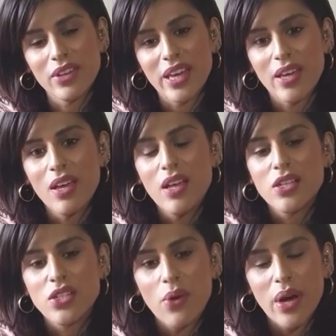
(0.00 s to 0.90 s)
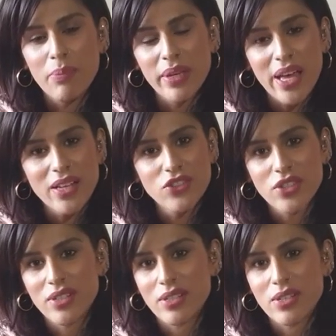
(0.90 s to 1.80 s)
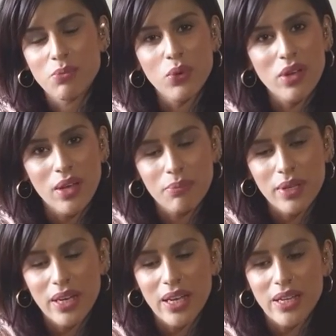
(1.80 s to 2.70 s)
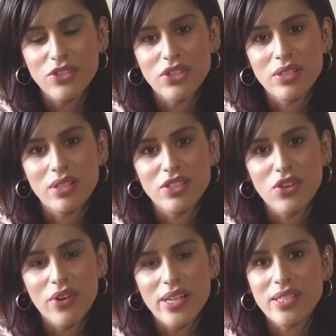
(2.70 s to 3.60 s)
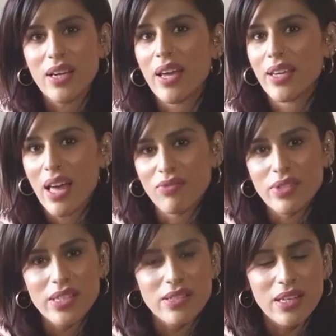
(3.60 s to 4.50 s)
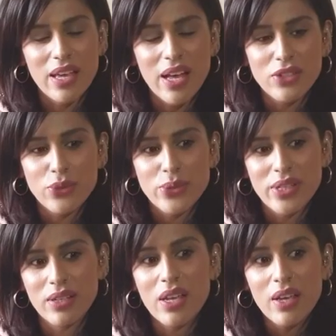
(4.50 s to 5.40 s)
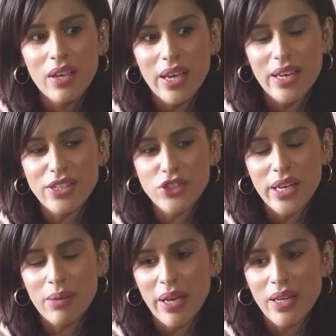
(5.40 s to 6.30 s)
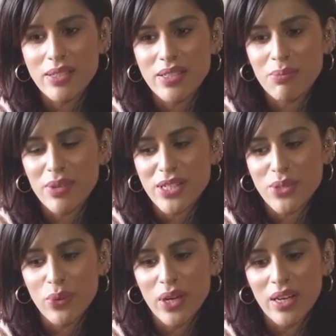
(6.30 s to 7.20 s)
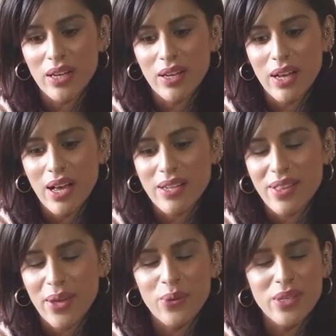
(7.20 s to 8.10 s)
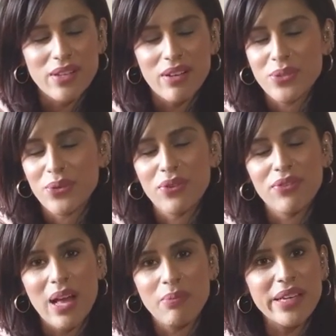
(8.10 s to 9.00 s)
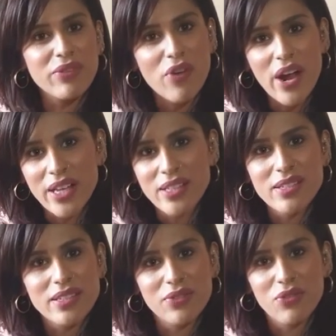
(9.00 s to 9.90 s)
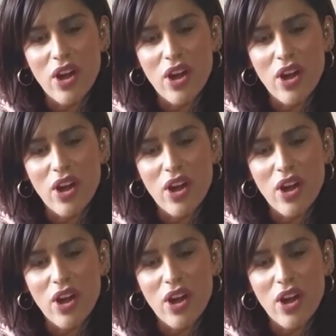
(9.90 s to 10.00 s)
Okay, so I began just as a small company. I just started creating like canvases and candles, and initially my customers were, as they always are, sort of family, friends. And